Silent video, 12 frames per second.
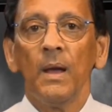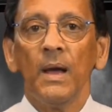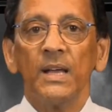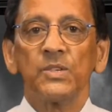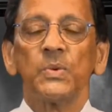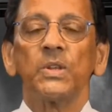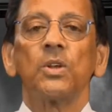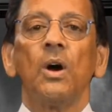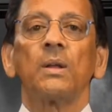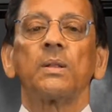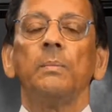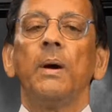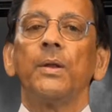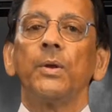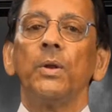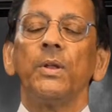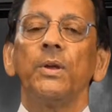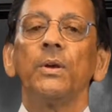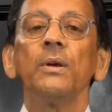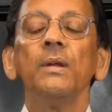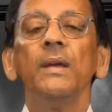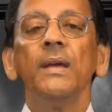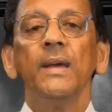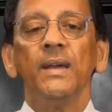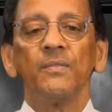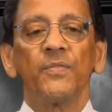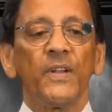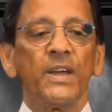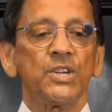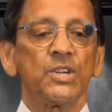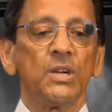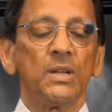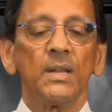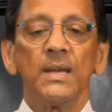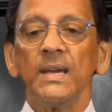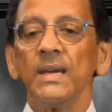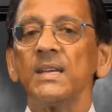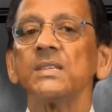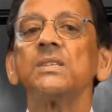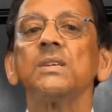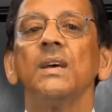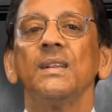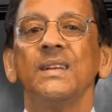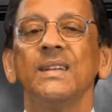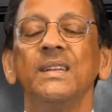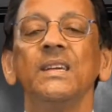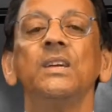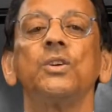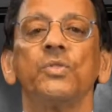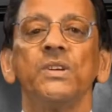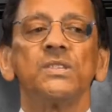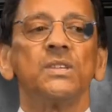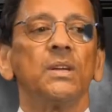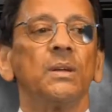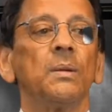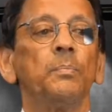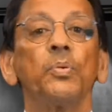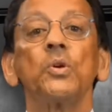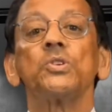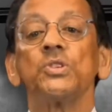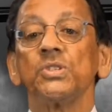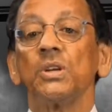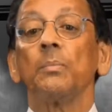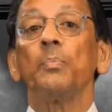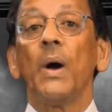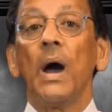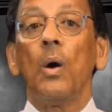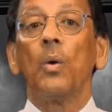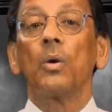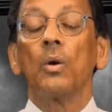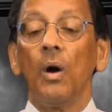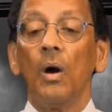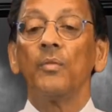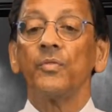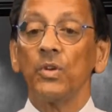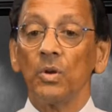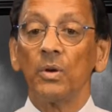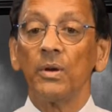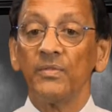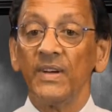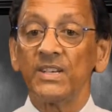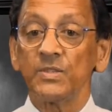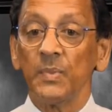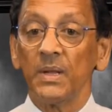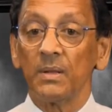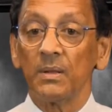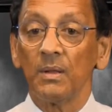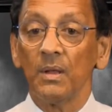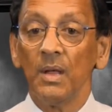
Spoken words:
As we talked about earlier, inflation is the decreasing purchasing power of your investment.